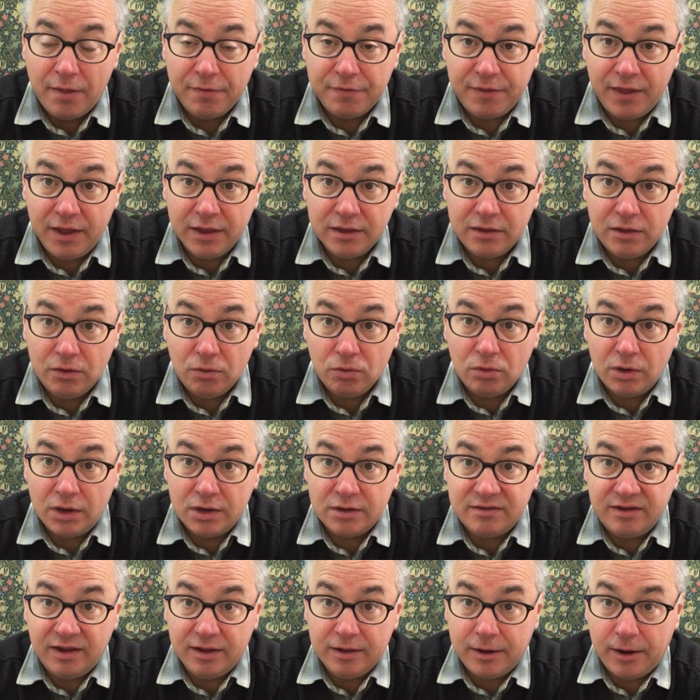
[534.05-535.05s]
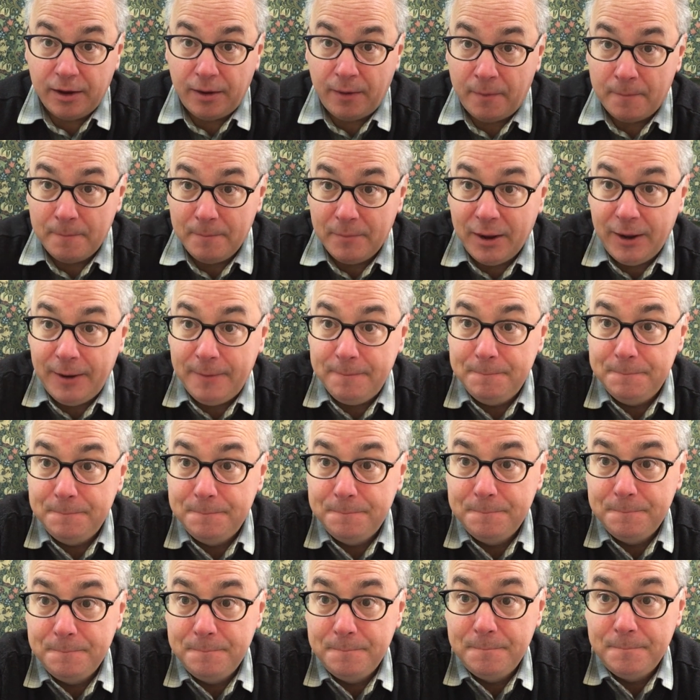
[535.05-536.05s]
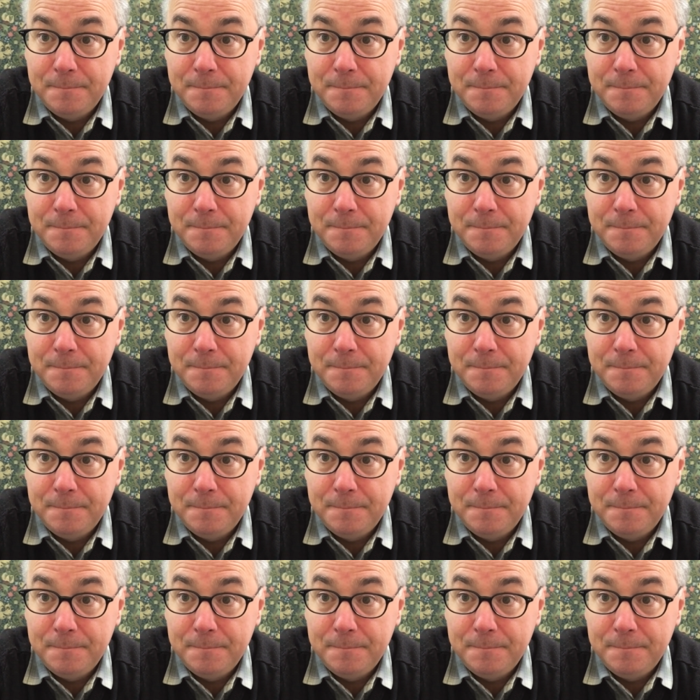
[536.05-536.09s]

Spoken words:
Thank you and take care. Bye.